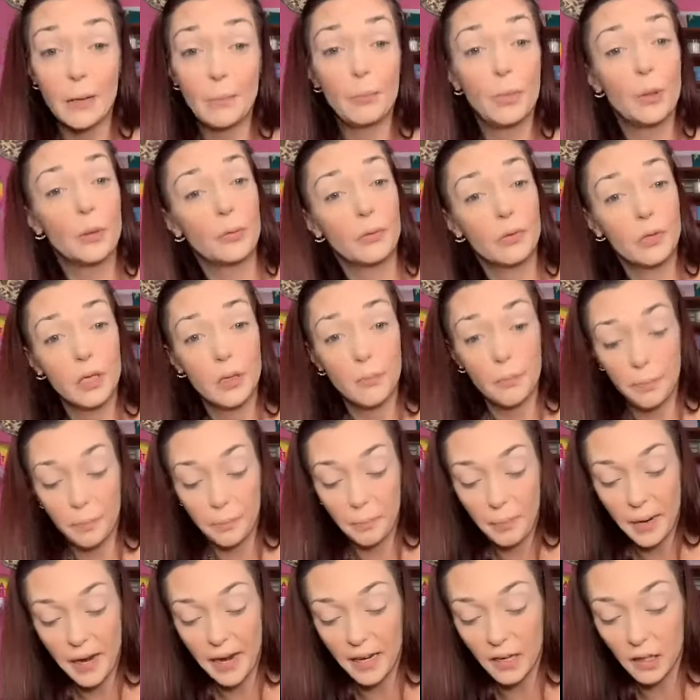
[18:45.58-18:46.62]
but we're gonna
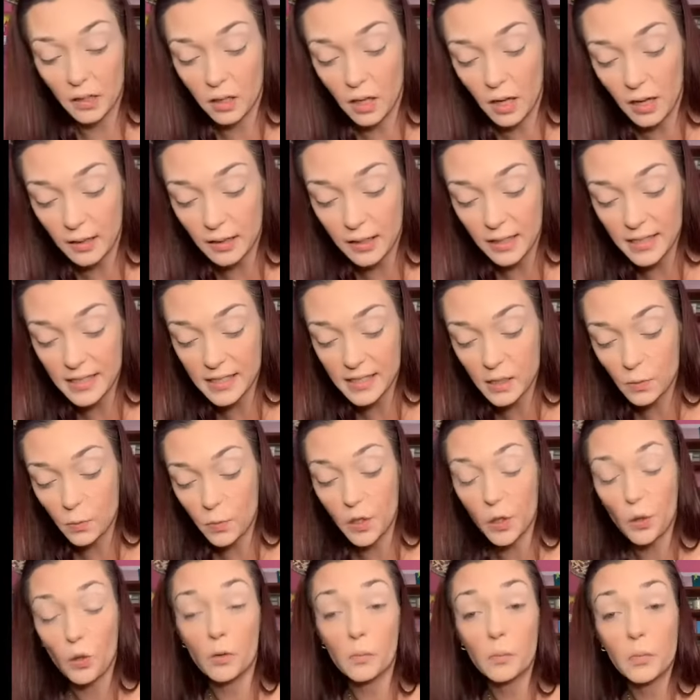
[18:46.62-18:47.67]
bake a lot less than we
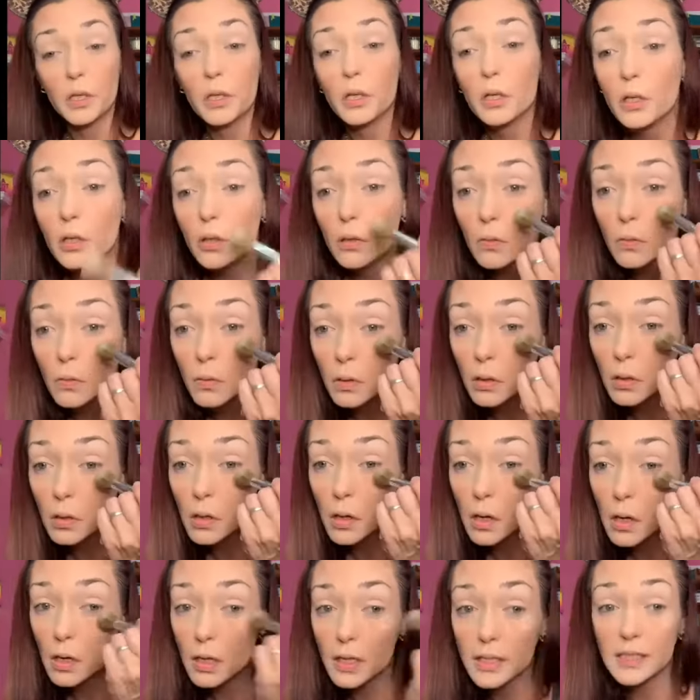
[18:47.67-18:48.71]
normally do.
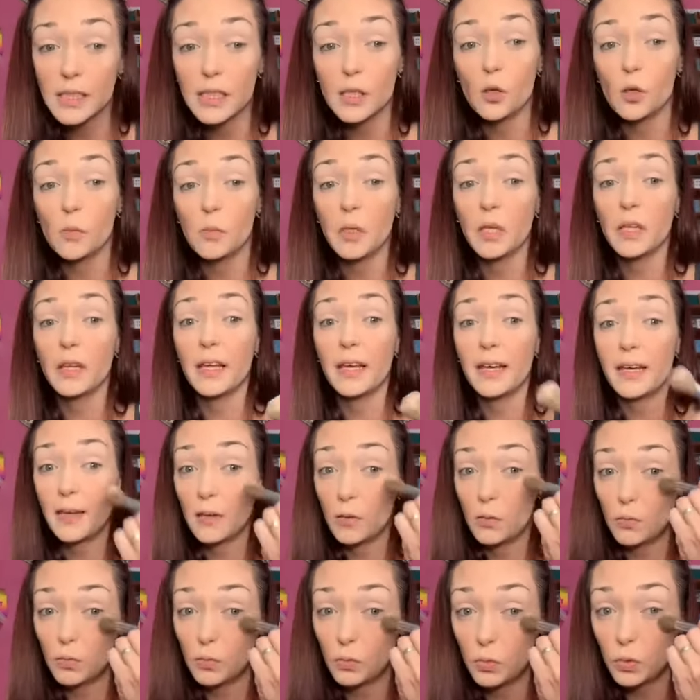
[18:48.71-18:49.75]
Because I normally like
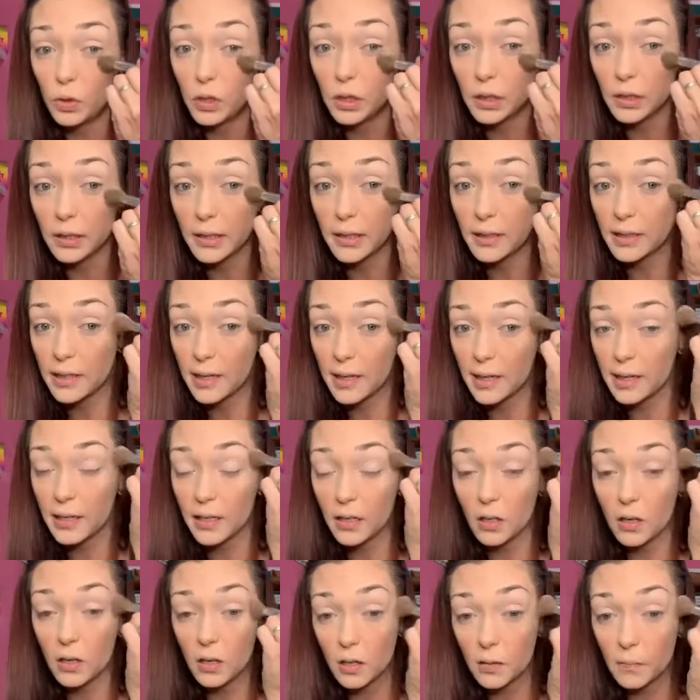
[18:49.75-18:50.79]
really cake it
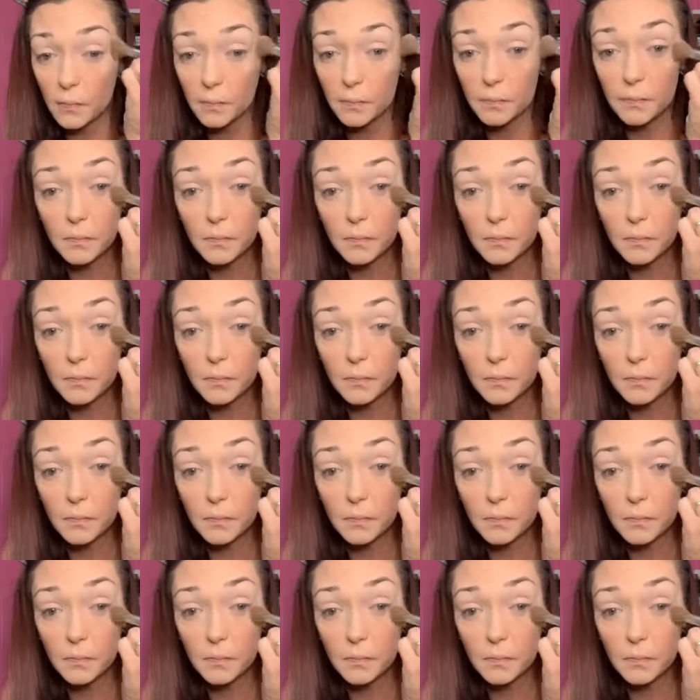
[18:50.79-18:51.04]
on.